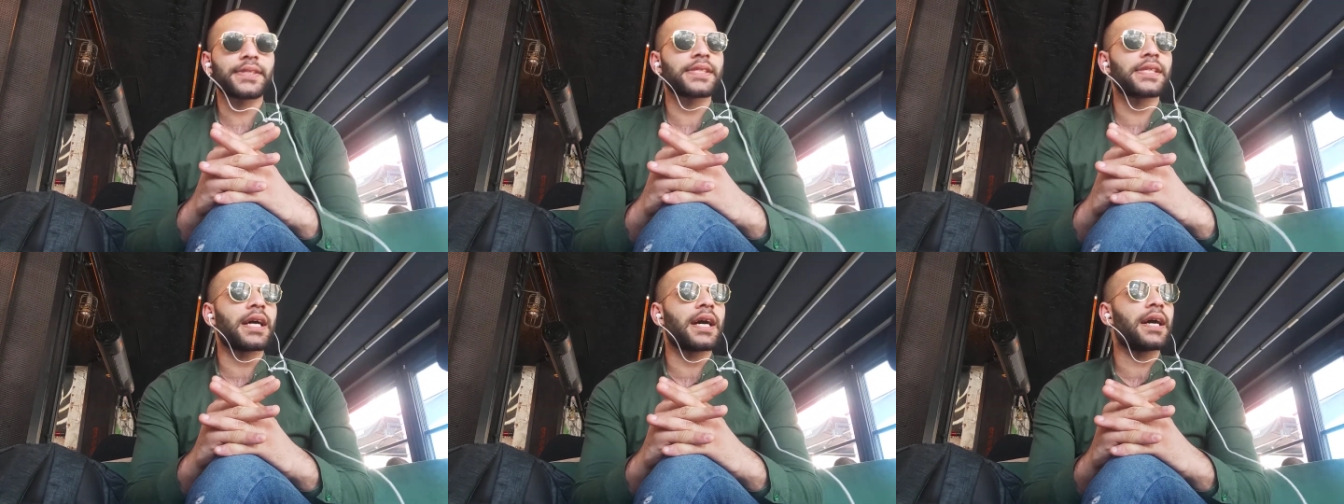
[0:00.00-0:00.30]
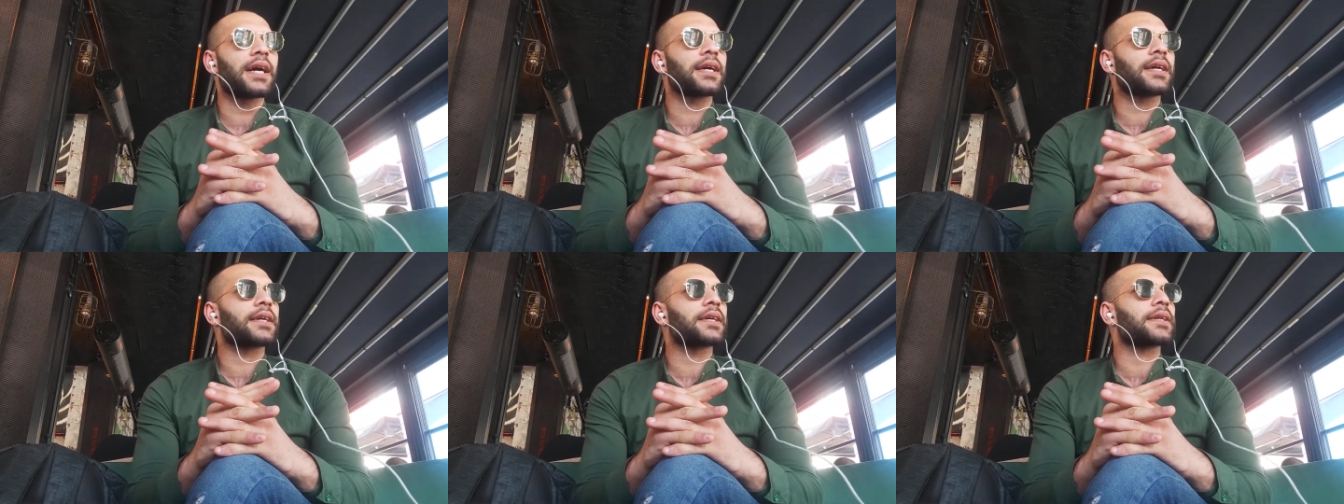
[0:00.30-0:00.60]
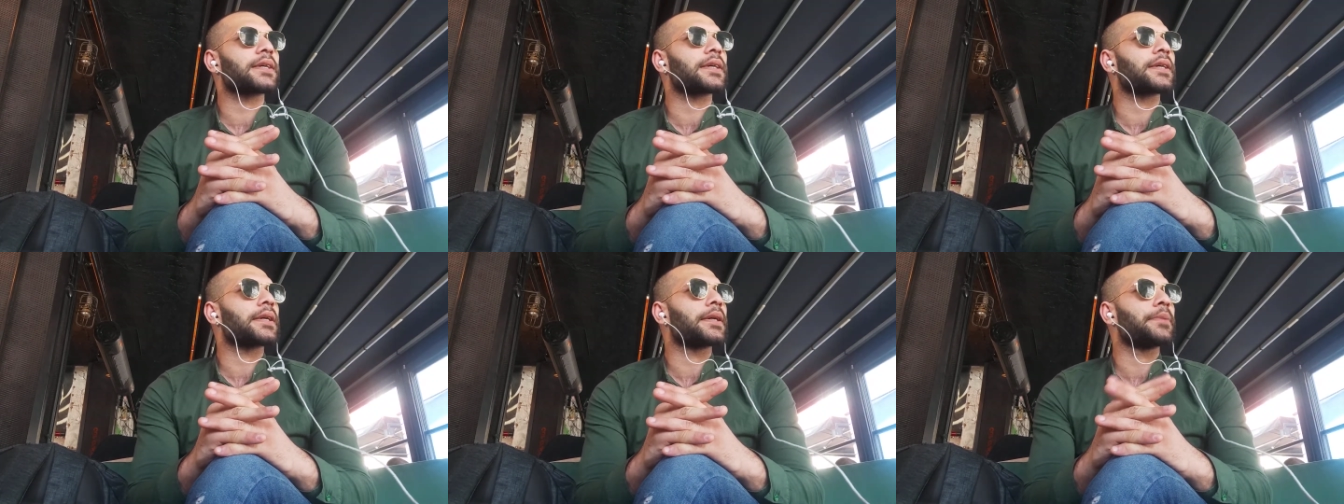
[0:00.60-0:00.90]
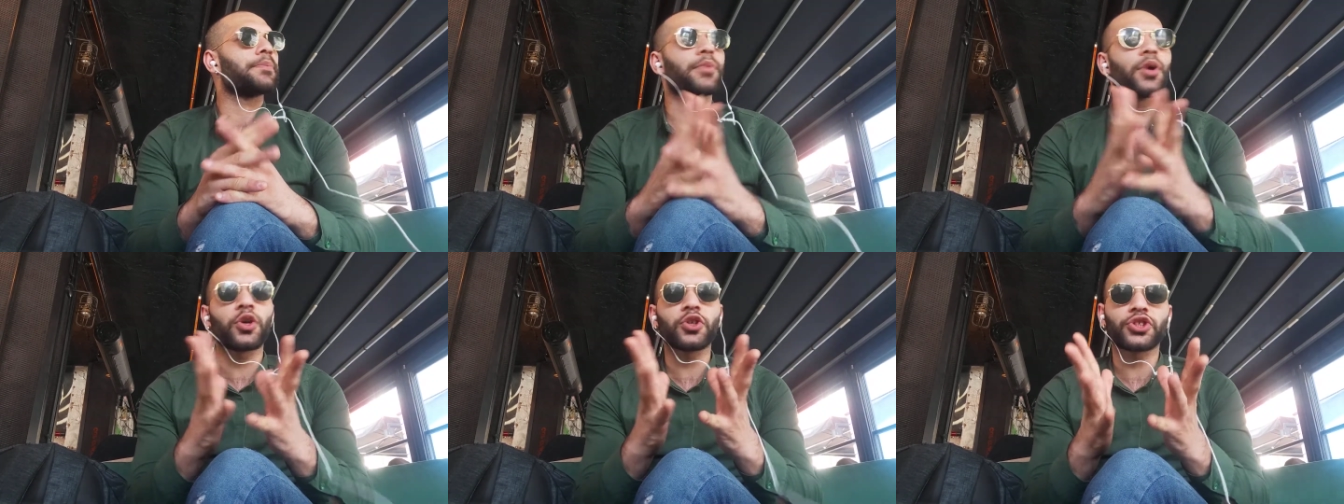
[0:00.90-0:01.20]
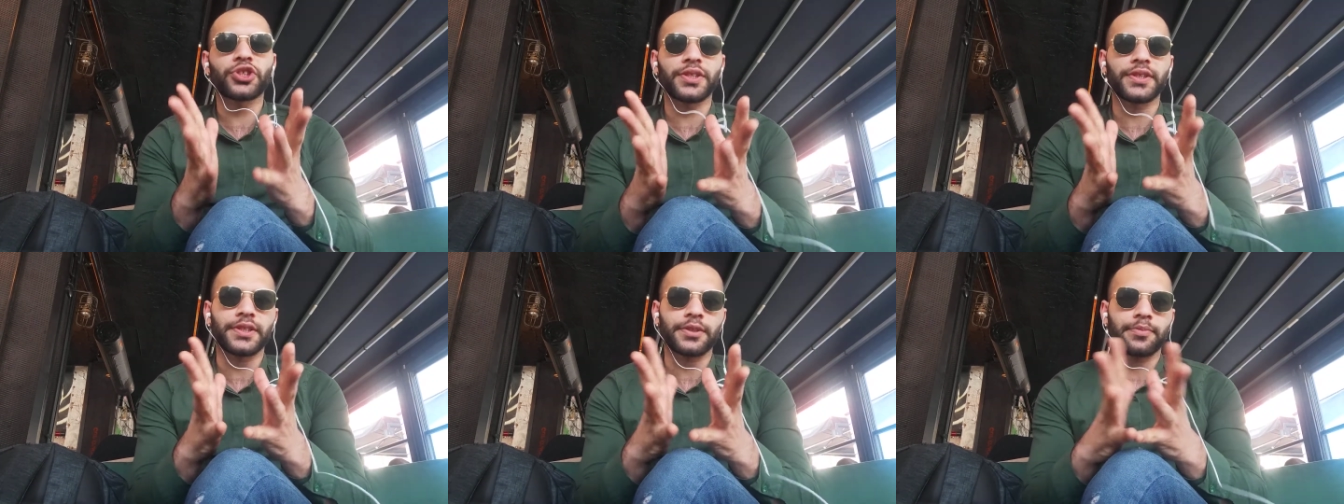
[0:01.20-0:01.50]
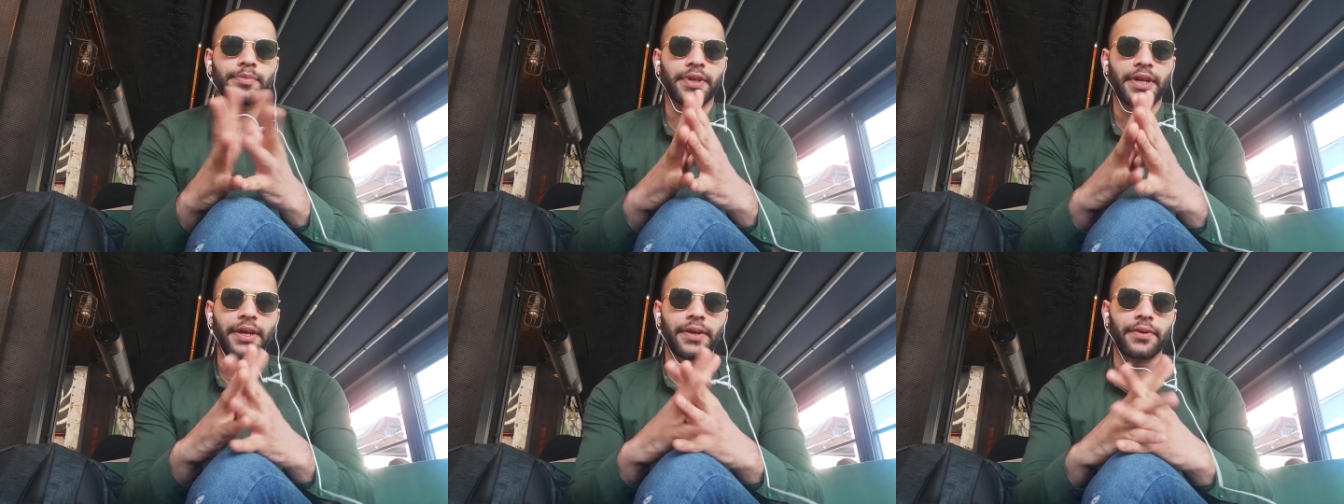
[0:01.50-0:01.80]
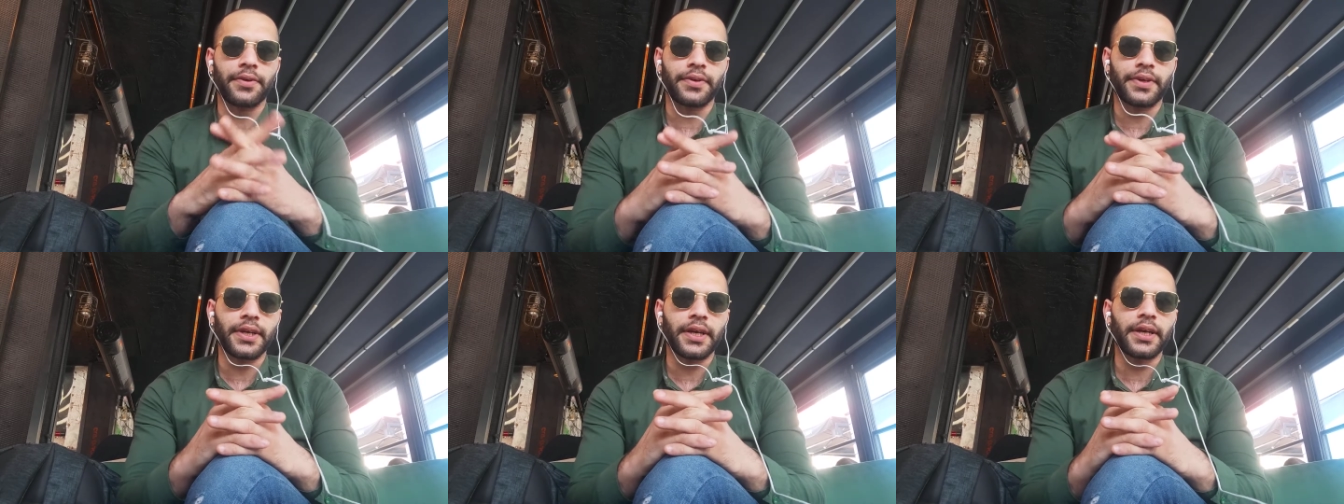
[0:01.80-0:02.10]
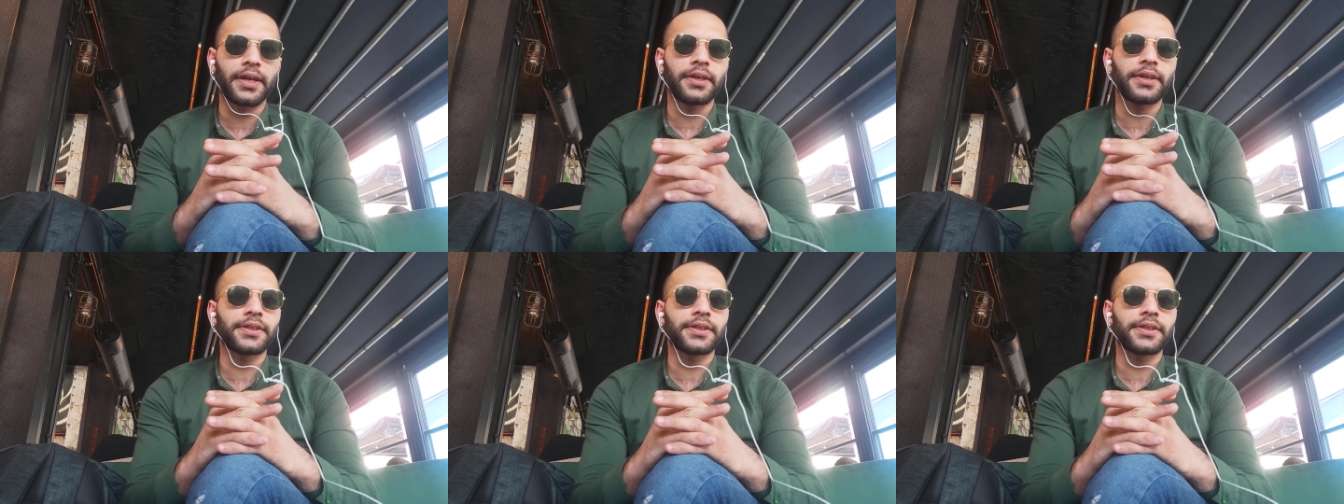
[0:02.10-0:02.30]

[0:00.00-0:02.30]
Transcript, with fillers: like emotional brain, okay?